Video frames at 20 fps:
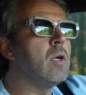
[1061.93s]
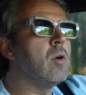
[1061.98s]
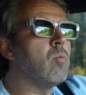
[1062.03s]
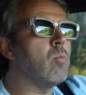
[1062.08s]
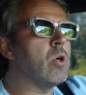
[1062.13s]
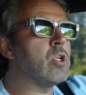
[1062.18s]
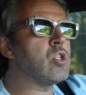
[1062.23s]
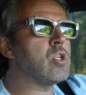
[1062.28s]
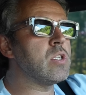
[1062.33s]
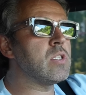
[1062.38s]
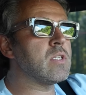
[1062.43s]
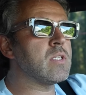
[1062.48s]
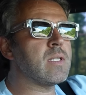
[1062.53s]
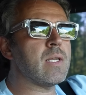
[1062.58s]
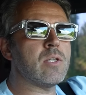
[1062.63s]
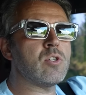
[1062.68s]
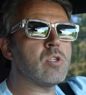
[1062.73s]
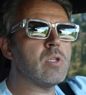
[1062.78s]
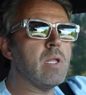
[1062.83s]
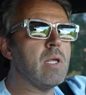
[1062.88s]
which is
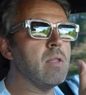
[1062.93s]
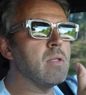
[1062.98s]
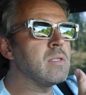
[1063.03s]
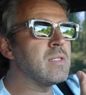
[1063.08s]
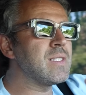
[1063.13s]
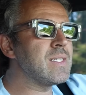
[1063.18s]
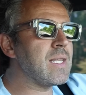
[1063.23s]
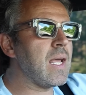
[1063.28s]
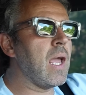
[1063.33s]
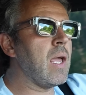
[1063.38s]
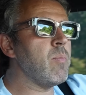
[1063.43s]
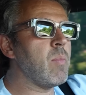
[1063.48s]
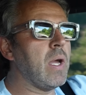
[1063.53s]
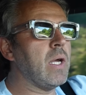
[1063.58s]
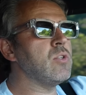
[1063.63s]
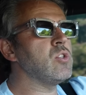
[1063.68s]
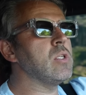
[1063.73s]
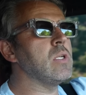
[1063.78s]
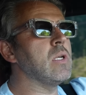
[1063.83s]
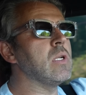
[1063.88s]
essentially the same
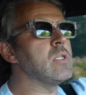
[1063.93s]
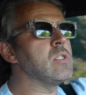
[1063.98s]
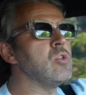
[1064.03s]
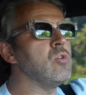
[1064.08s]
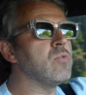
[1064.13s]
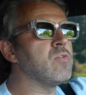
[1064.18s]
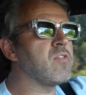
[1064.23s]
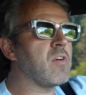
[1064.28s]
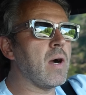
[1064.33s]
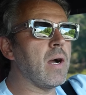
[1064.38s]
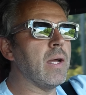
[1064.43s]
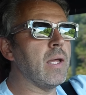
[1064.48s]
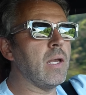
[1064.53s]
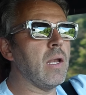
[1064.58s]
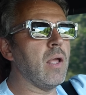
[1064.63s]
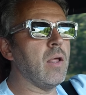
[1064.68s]
engine as you'd find